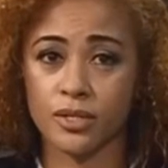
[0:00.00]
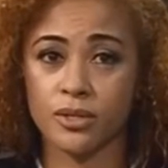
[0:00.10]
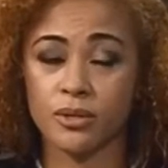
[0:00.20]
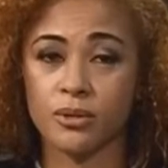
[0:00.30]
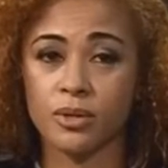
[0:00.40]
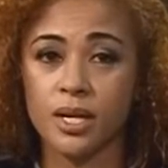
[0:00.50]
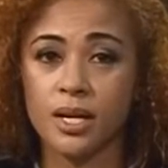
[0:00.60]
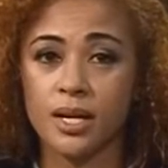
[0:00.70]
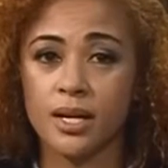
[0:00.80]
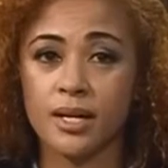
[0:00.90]
So
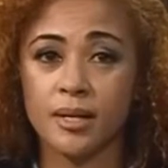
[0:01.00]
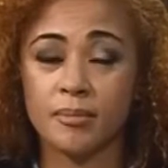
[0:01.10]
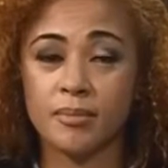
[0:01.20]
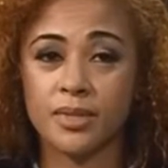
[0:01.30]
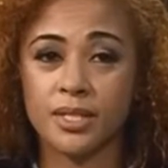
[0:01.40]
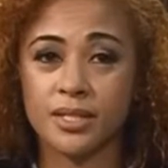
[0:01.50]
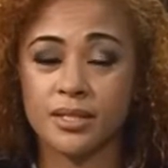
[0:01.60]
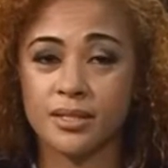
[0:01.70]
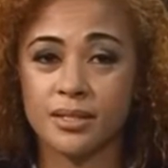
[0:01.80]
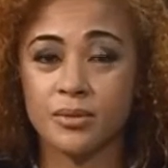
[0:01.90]

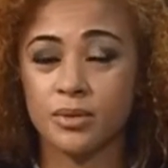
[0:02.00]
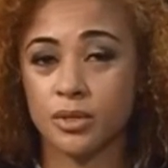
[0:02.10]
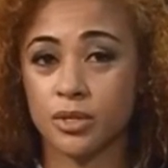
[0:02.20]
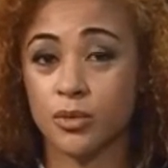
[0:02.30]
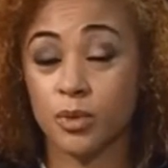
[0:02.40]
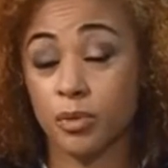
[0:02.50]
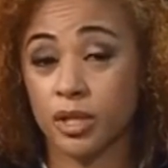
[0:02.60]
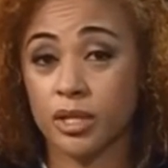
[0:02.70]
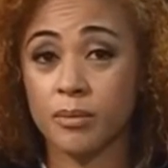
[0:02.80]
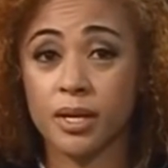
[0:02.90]
it would
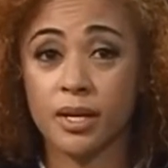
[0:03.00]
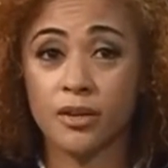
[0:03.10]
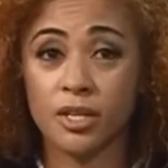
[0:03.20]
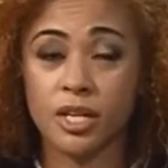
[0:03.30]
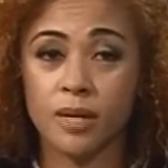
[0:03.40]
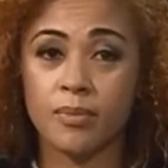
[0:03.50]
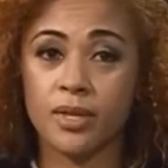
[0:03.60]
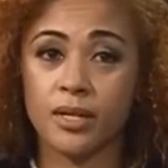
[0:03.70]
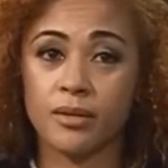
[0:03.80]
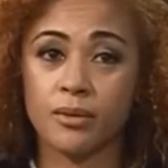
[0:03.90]
put them a notch up
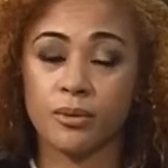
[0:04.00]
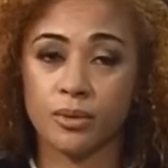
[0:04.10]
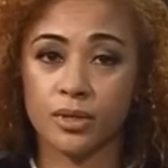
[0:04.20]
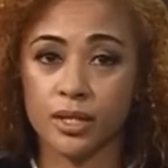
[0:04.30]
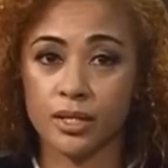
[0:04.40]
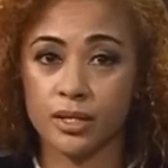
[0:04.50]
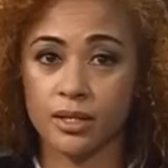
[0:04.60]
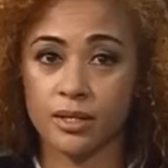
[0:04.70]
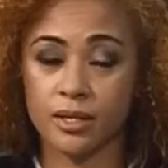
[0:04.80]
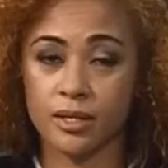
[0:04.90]
than all the